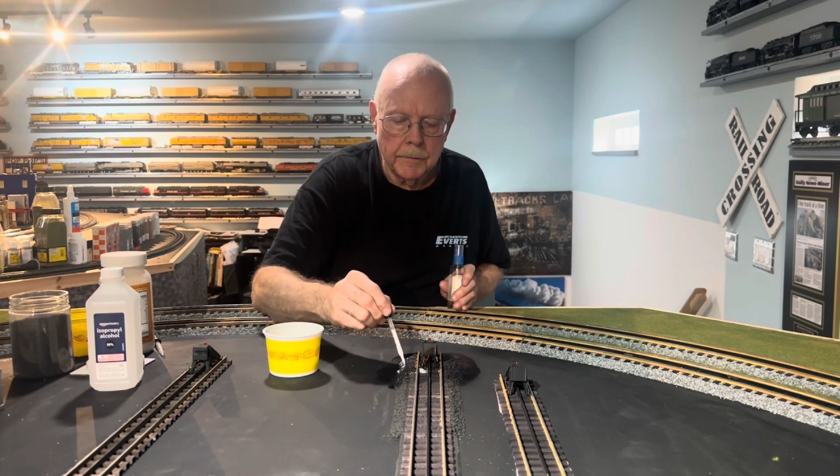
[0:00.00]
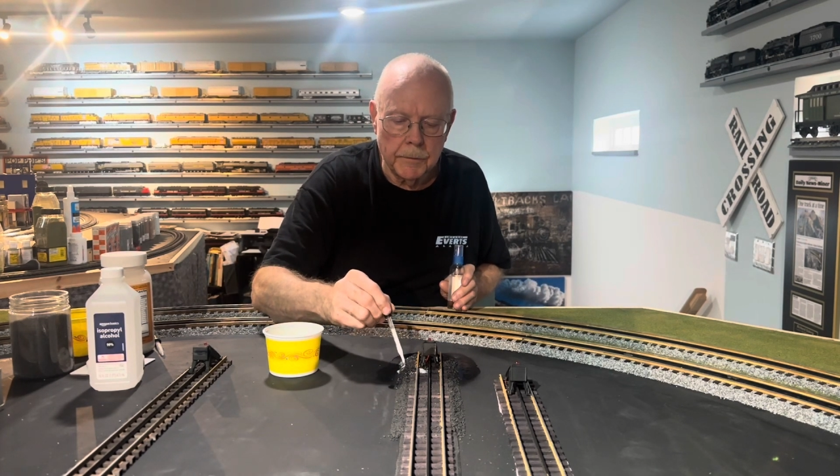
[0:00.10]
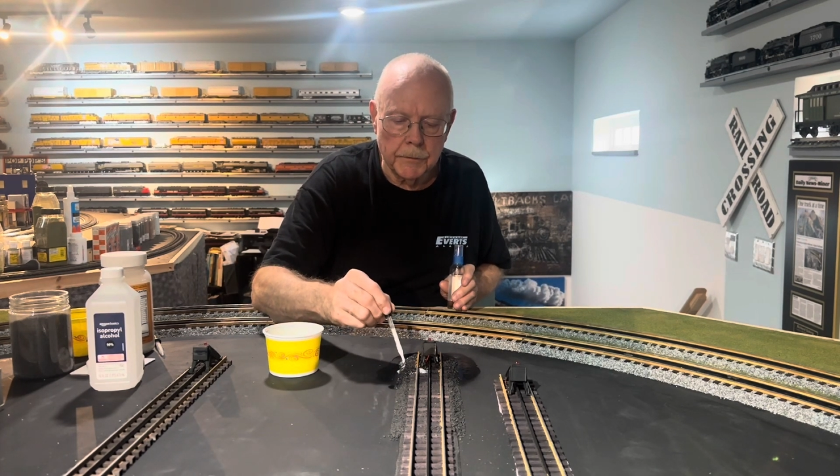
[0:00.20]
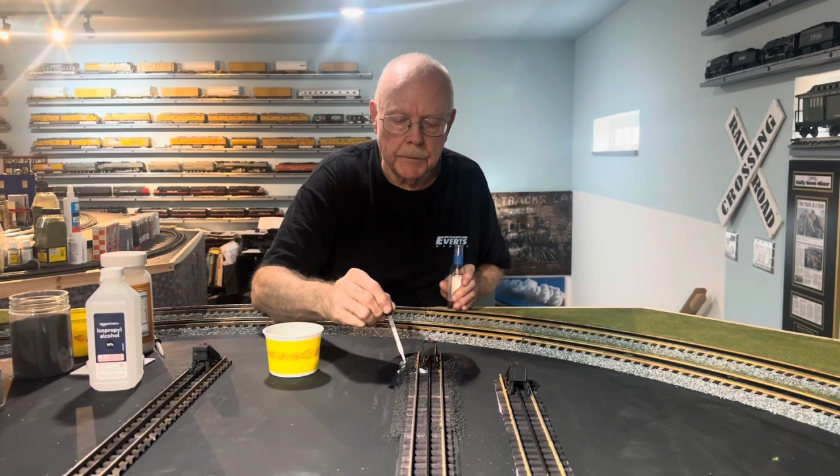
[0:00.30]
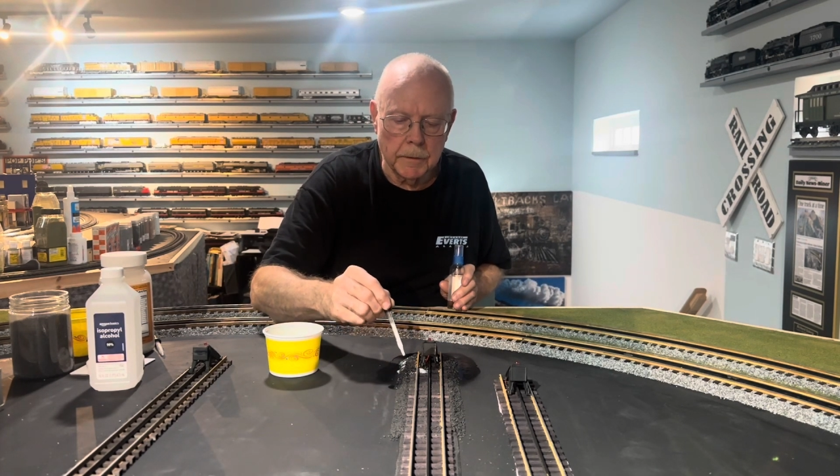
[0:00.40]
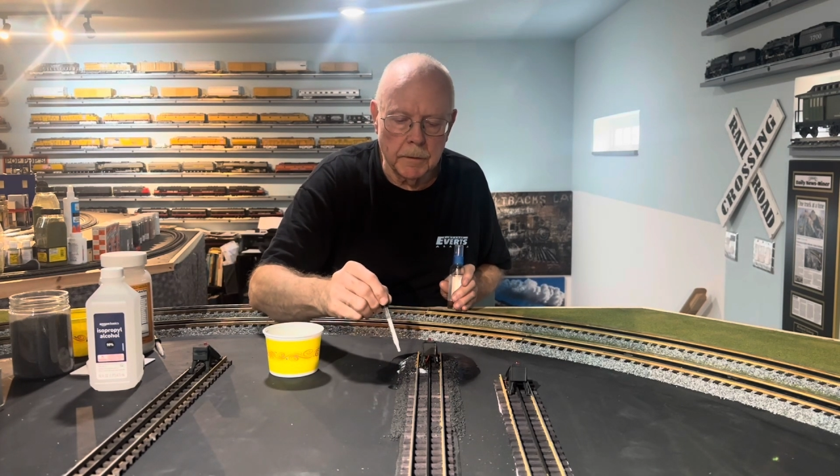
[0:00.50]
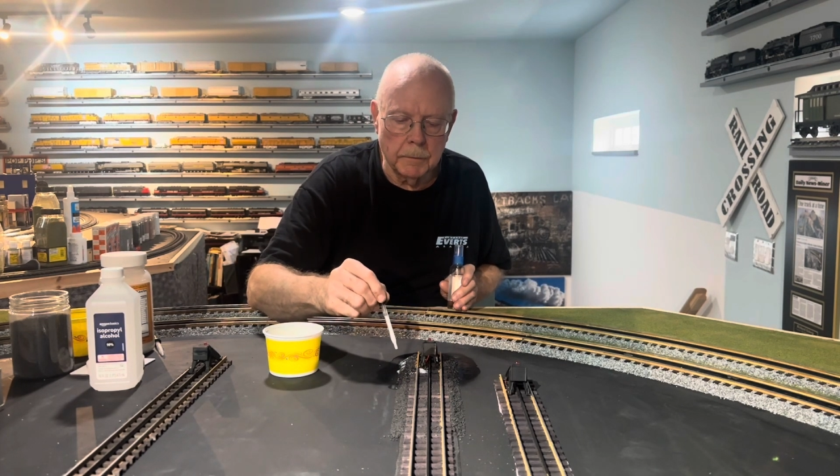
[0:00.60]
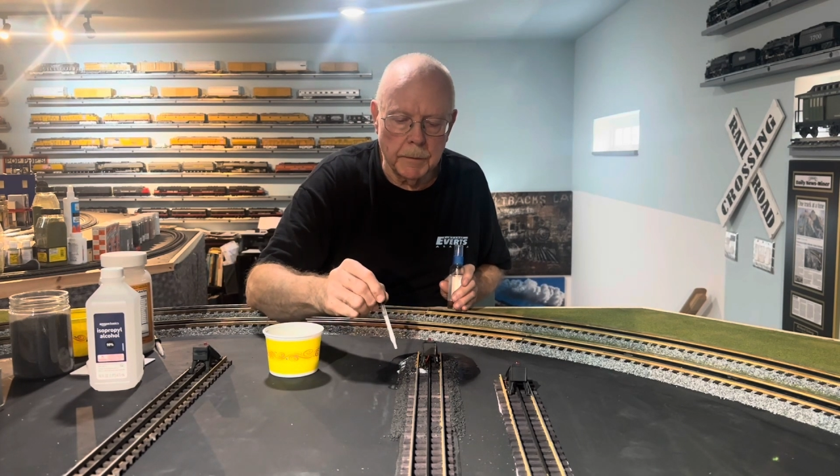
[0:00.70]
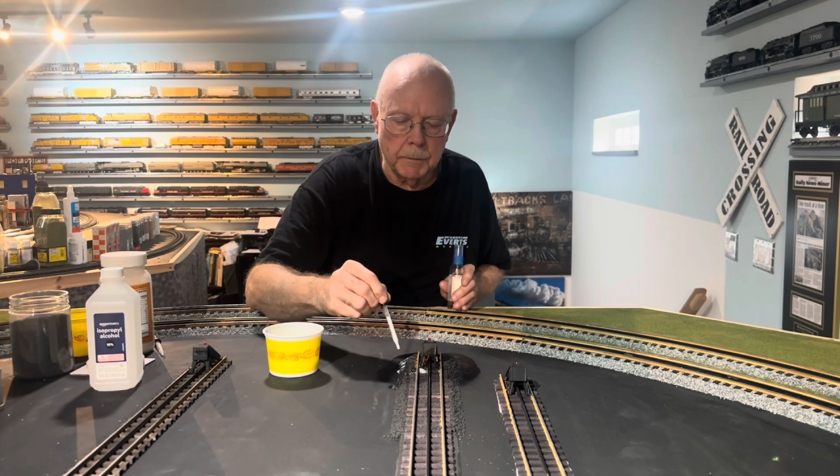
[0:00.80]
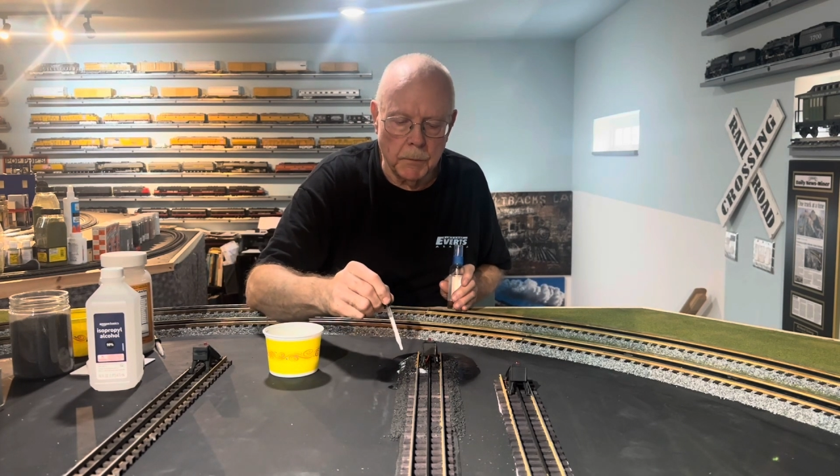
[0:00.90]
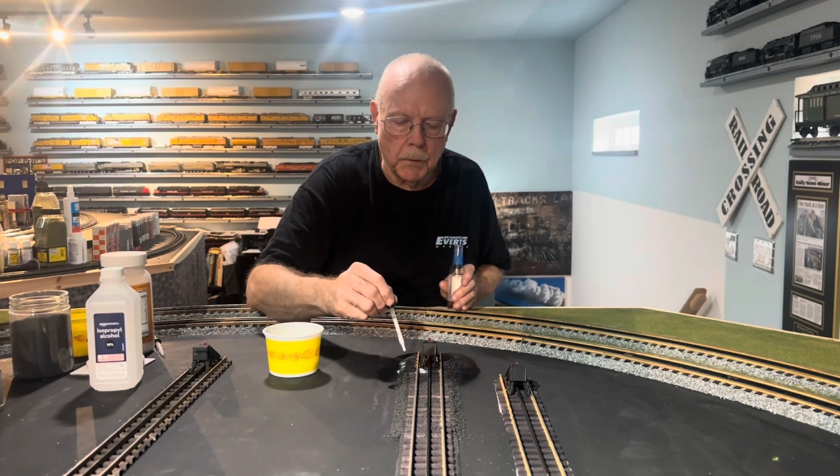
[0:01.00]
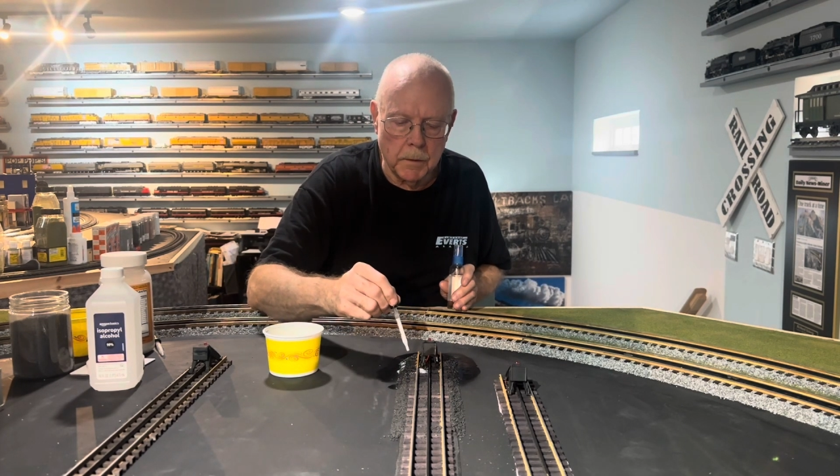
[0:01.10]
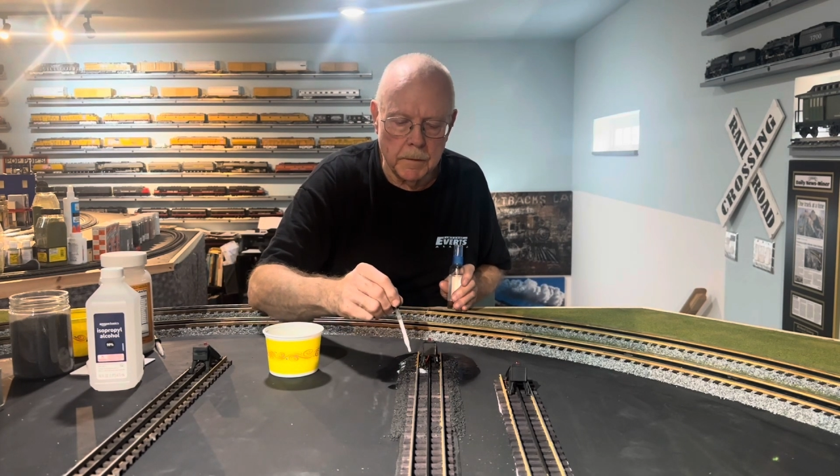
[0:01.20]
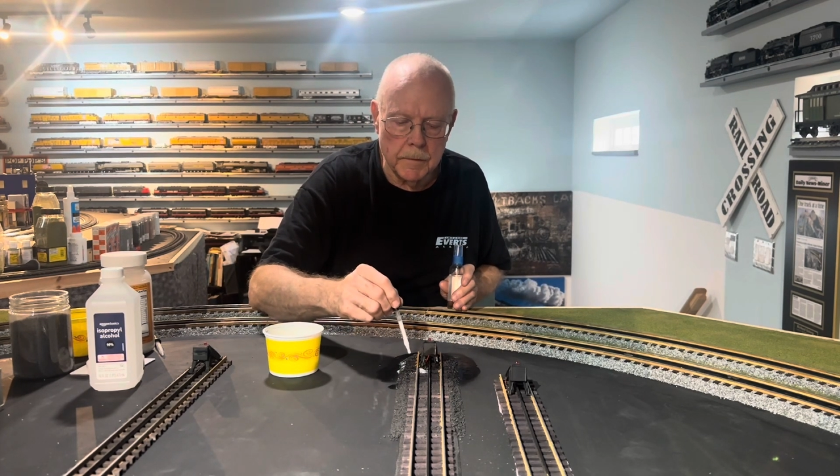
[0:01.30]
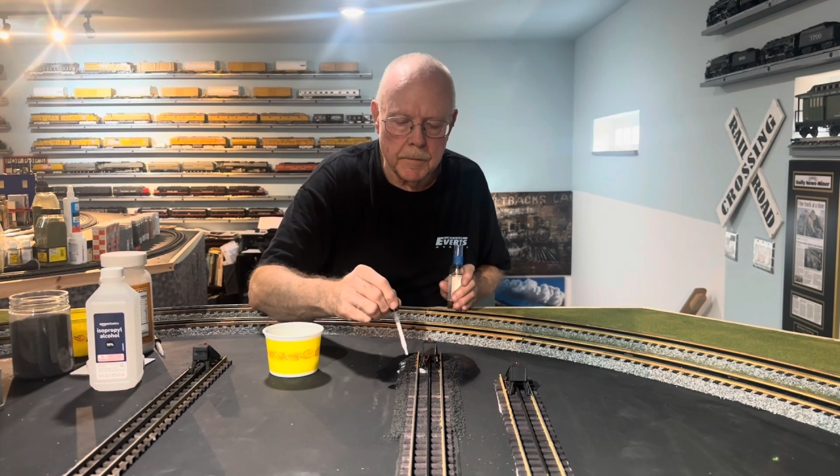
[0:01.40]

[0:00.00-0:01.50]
Just a little bit more.